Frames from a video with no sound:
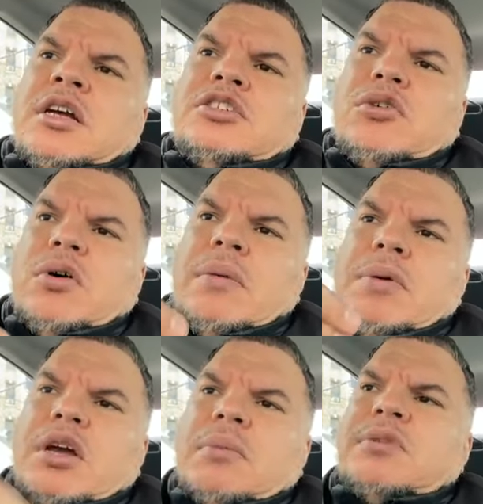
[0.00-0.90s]
And so it
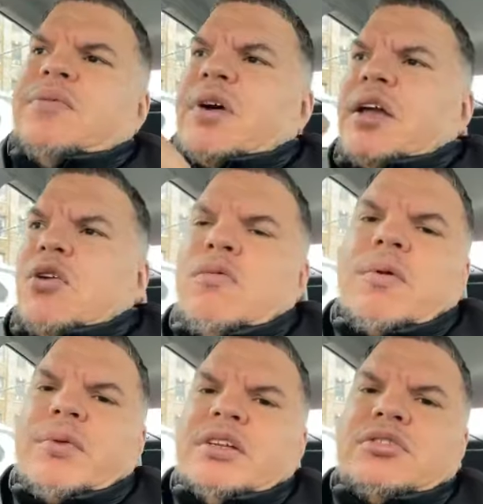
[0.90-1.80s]
becomes a fight
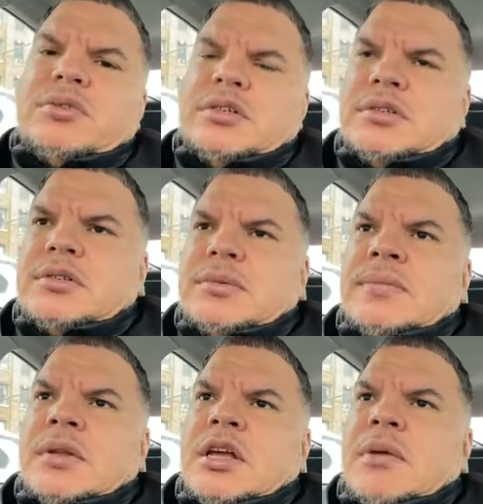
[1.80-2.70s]
over resources.
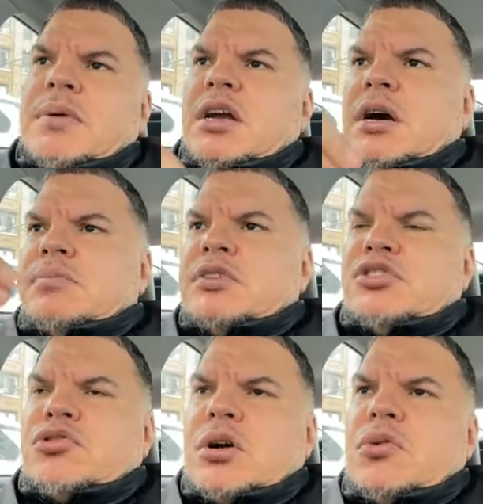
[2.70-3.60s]
It becomes a
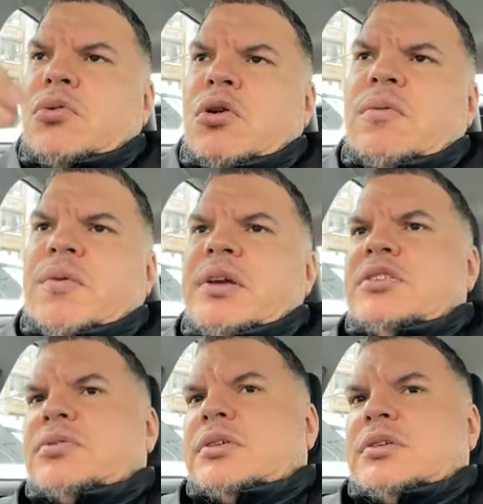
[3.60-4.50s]
struggle over
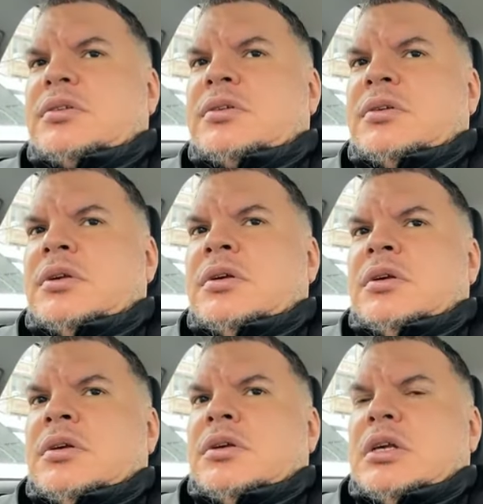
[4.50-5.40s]
resources.
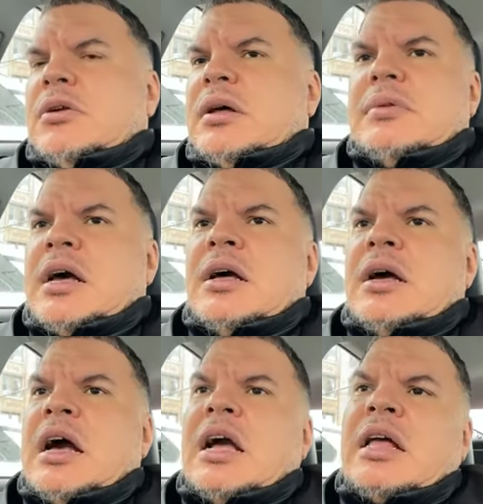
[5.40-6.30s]
You know,
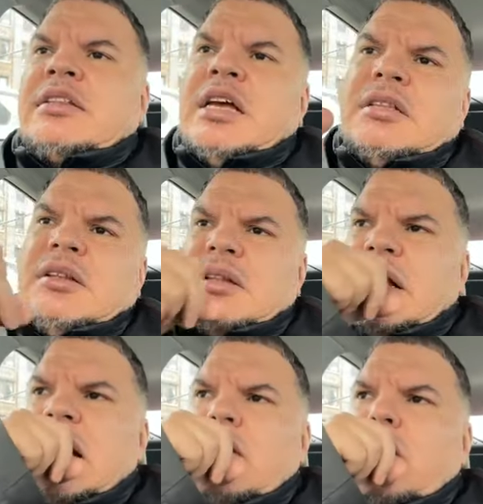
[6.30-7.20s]
at the end of the
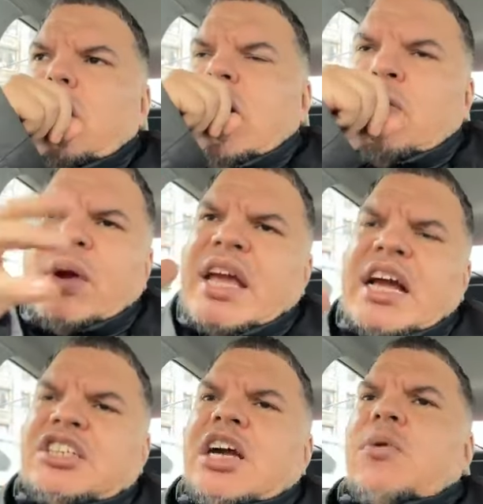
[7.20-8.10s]
day, we
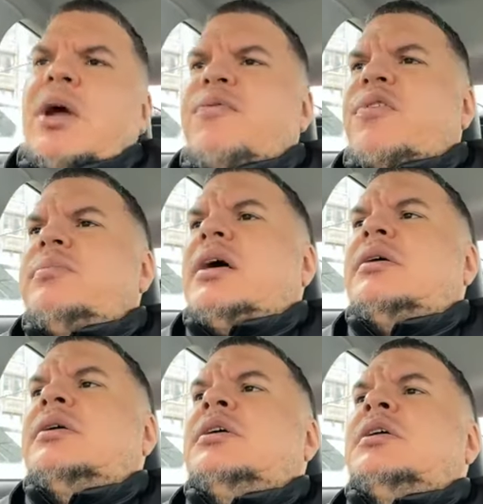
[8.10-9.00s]
can't shy away from that.